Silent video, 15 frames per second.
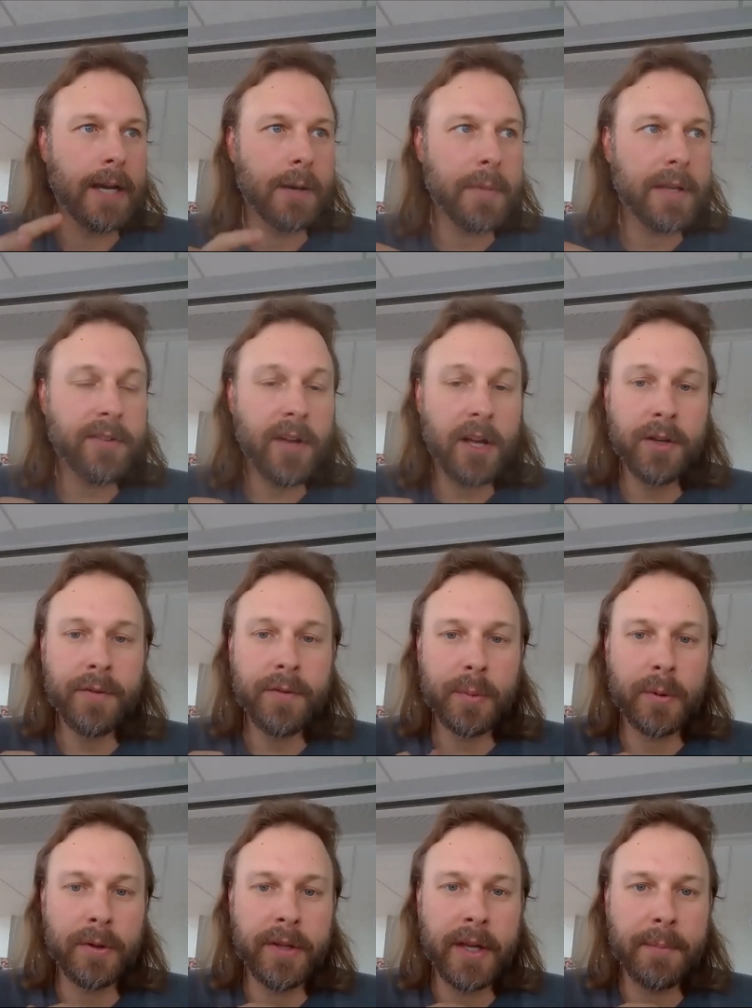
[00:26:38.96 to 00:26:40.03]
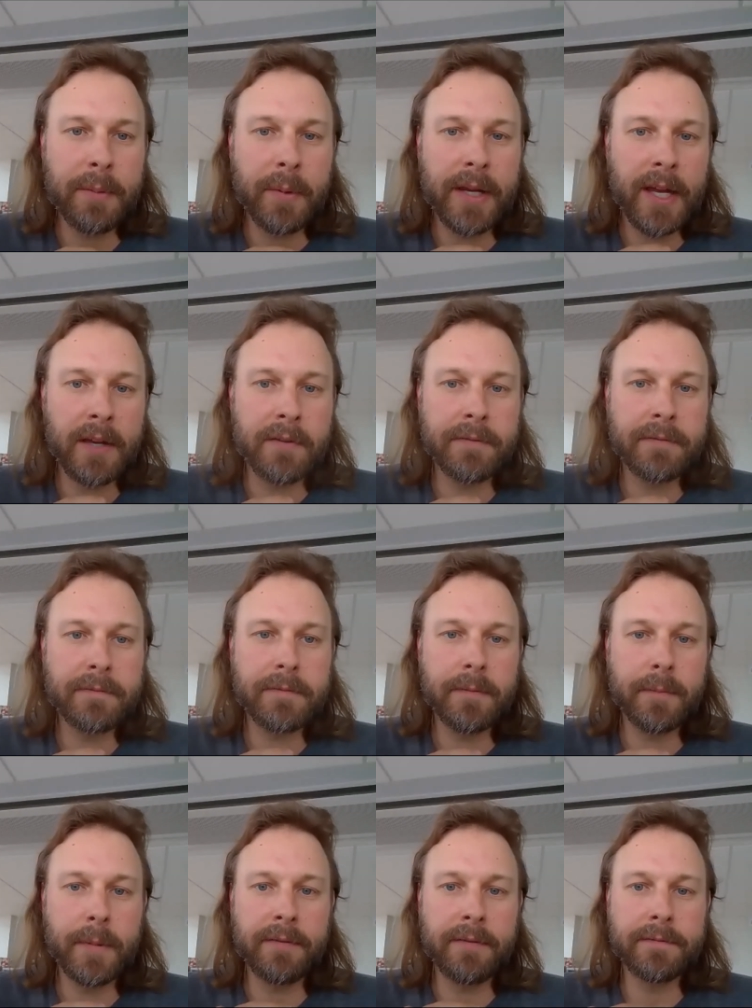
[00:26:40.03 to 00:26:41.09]
it's all over the world. I mean, we have
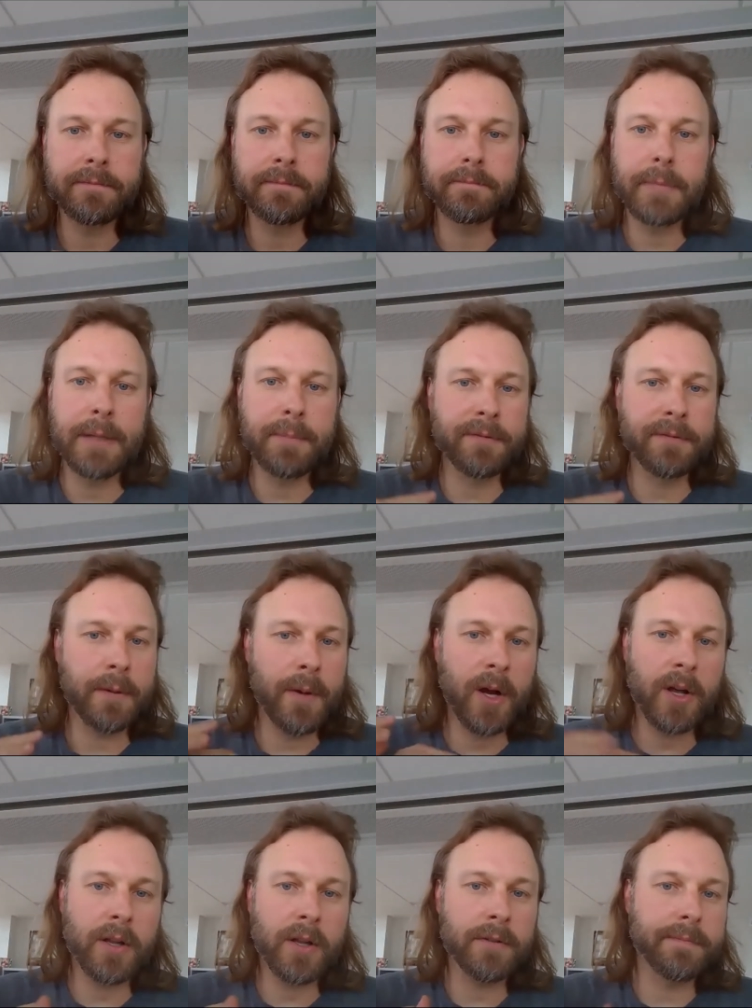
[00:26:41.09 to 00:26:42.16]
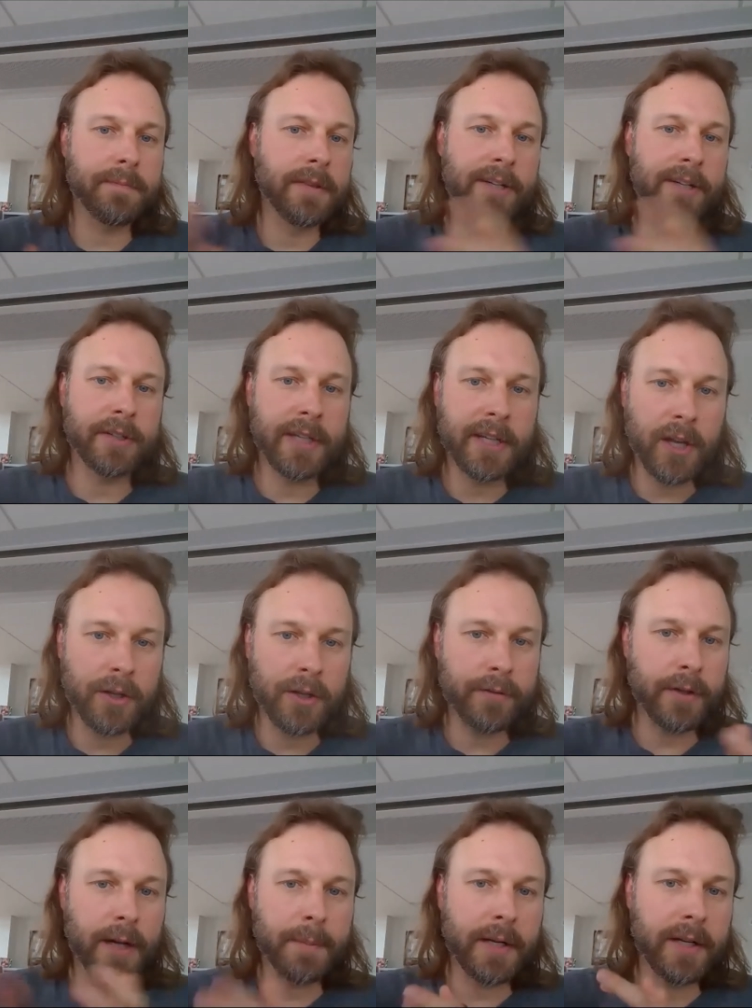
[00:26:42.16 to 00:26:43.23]
people from literally all
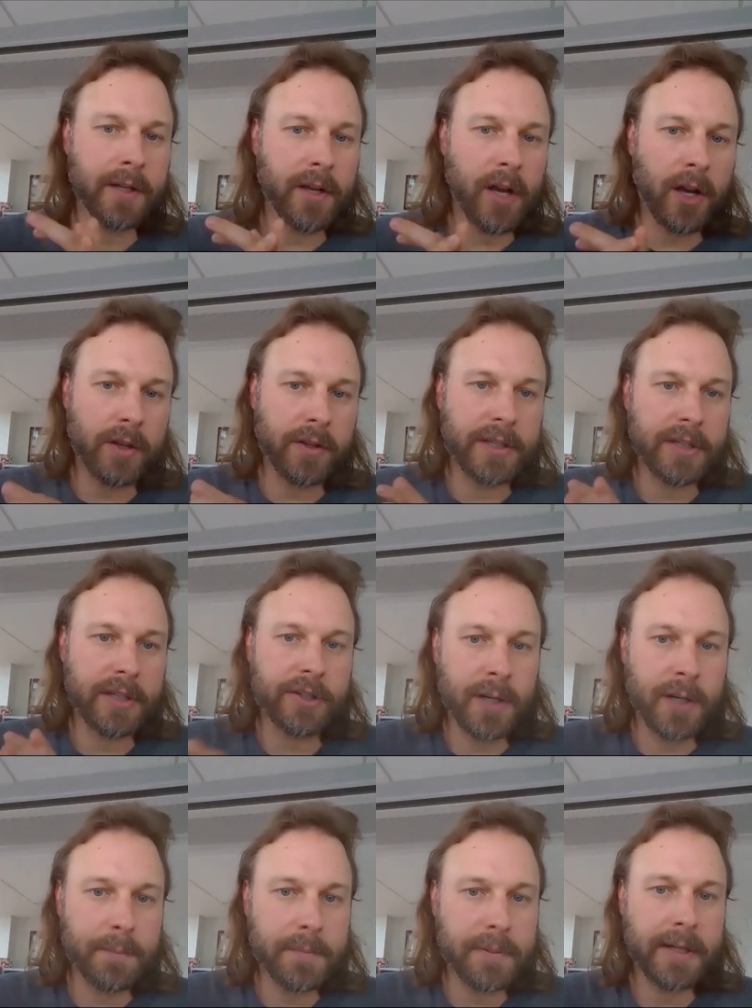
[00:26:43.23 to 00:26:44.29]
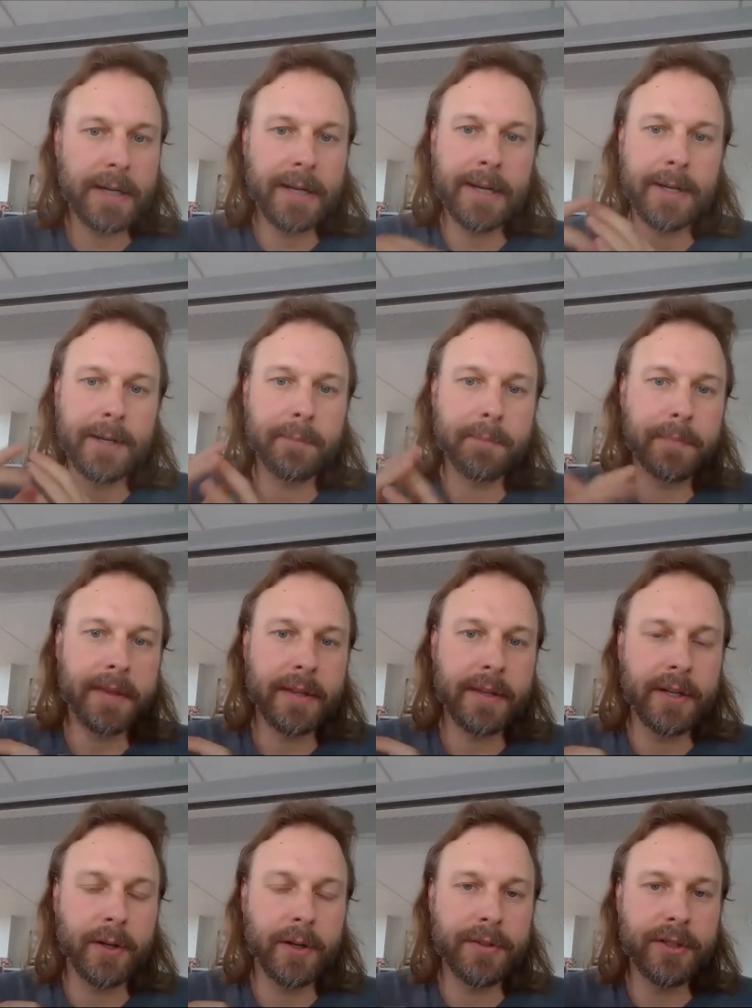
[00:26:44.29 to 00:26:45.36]
over. I mean, all in Europe,
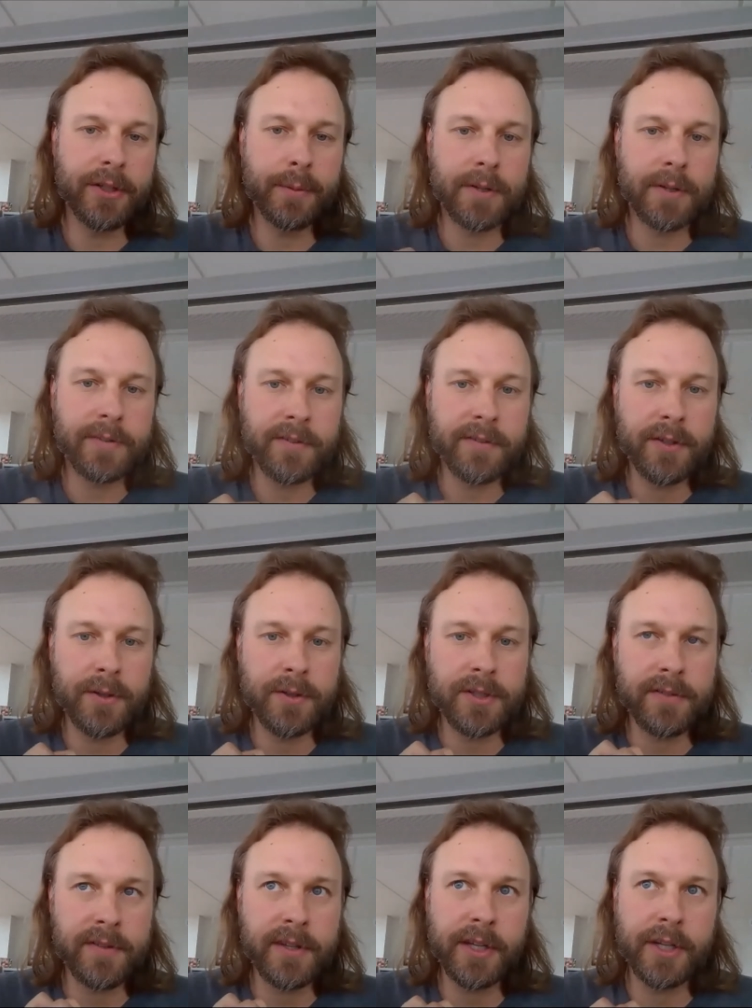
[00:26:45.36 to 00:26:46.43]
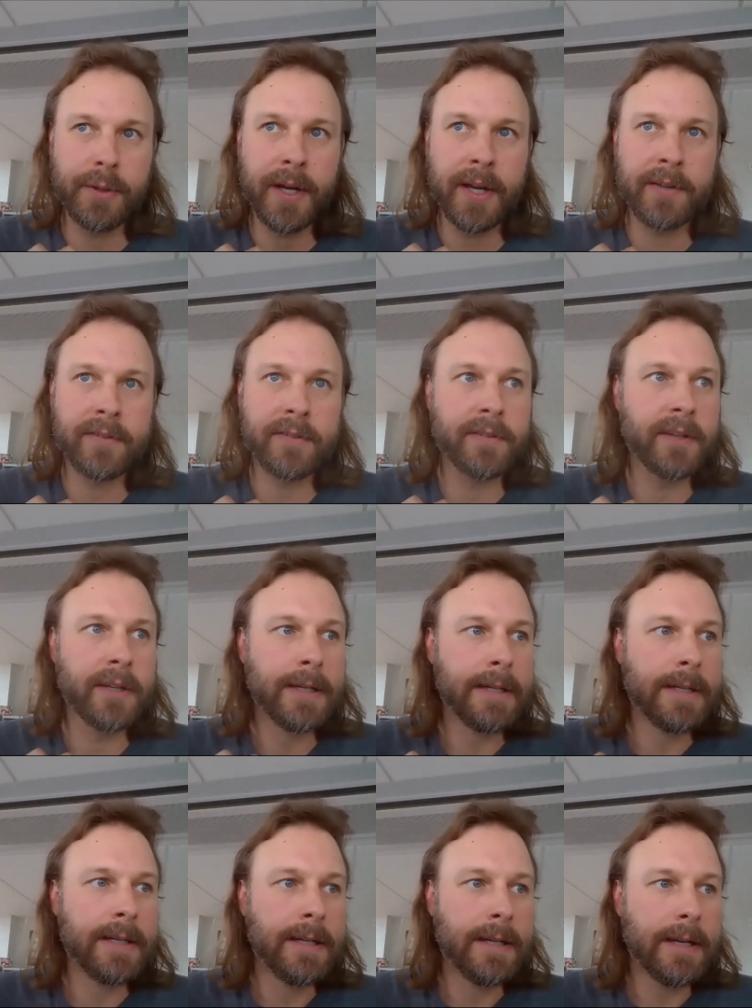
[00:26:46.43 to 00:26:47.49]
numerous institutions in the US,
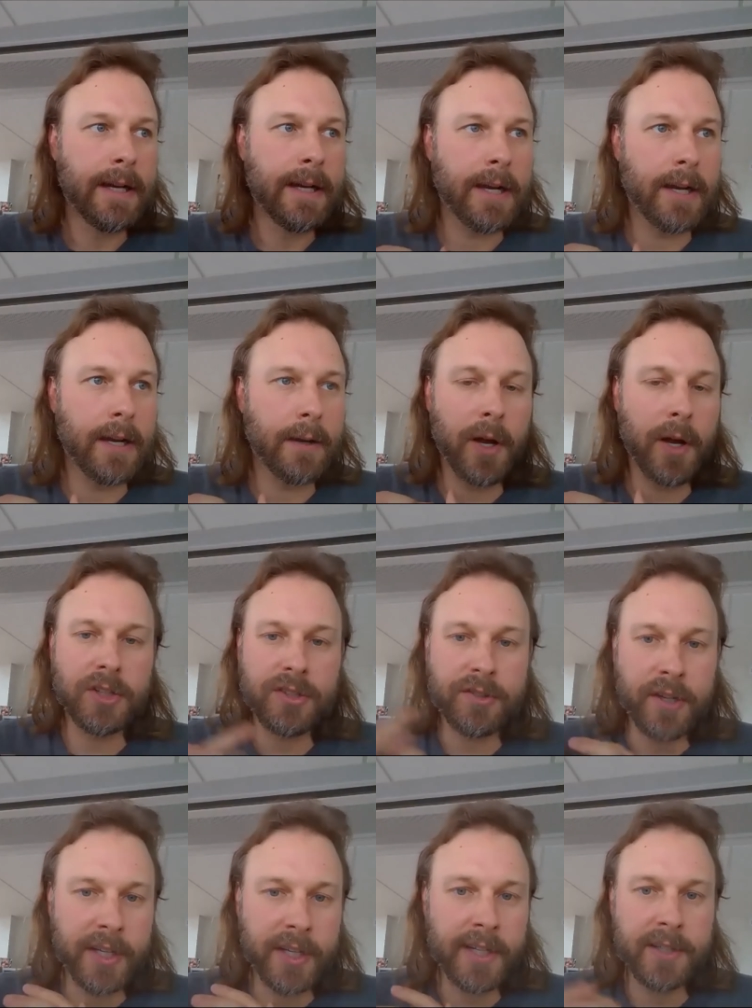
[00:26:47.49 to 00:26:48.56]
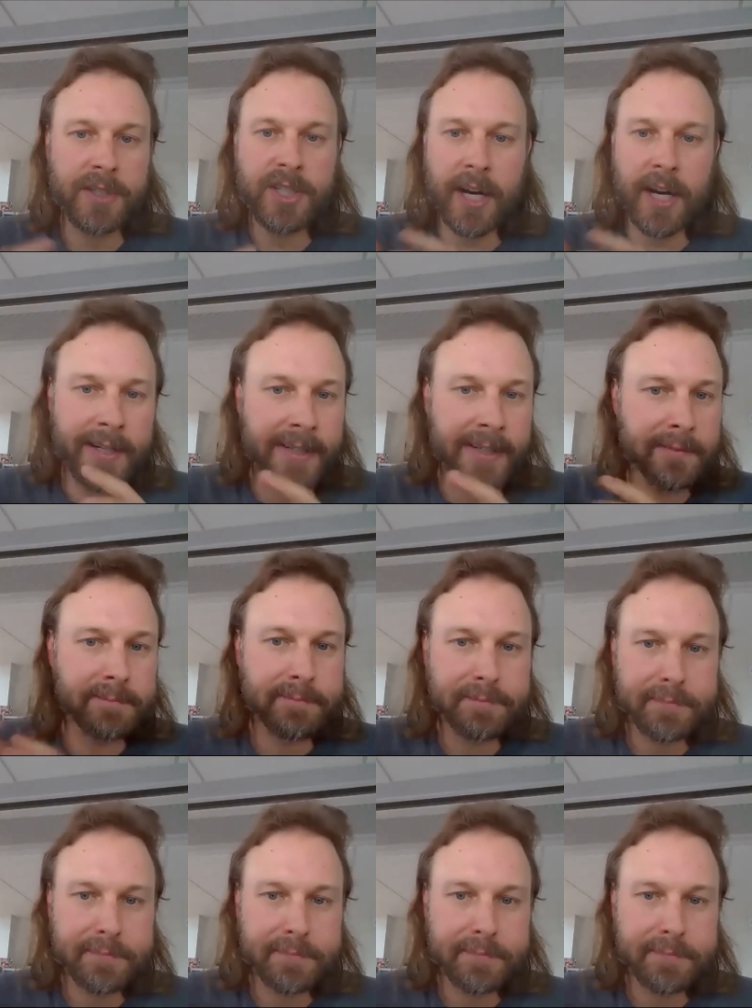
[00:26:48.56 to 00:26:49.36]
Australia, China.